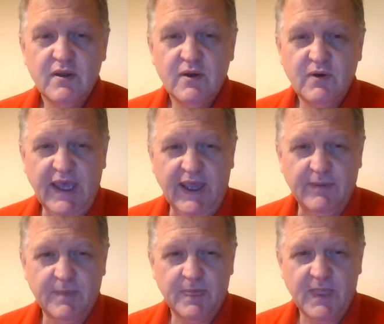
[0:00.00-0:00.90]

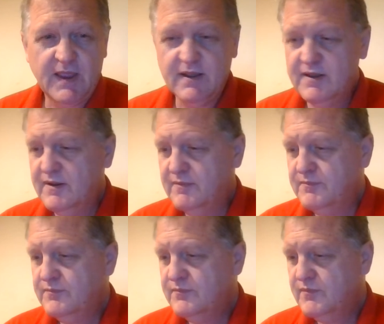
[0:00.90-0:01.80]
Okay.
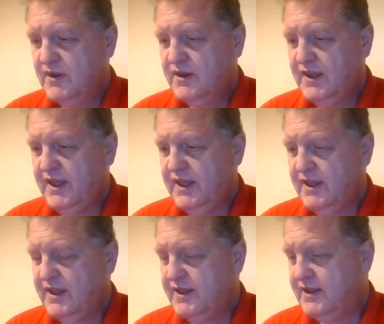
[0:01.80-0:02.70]

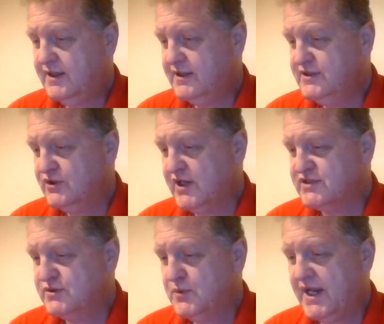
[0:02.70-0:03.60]
And you can
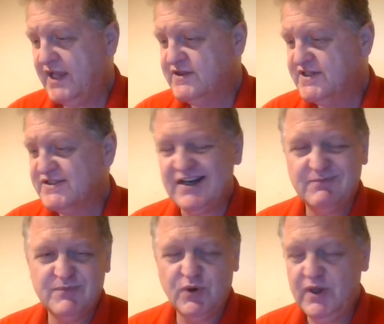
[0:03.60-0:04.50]
always rewind this.
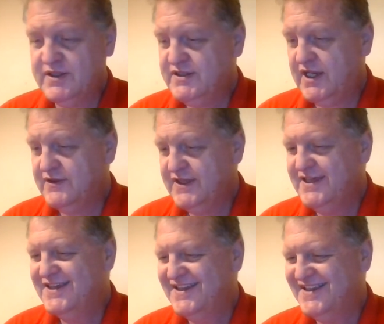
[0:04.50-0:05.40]
I'll go ahead and tell you the.
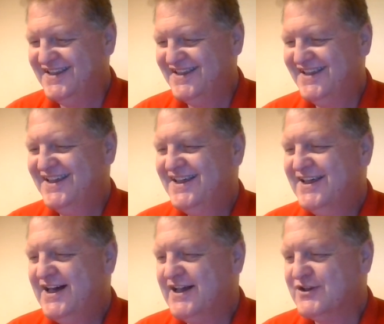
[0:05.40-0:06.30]

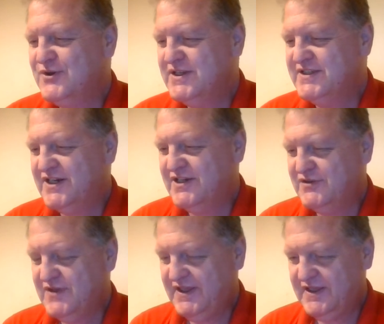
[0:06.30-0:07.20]
I'll go ahead and tell
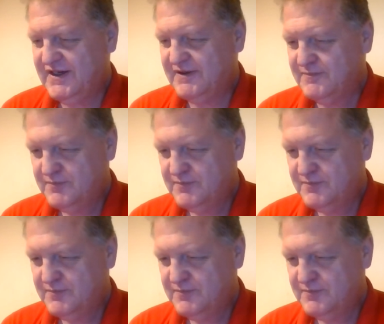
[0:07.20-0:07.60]
you the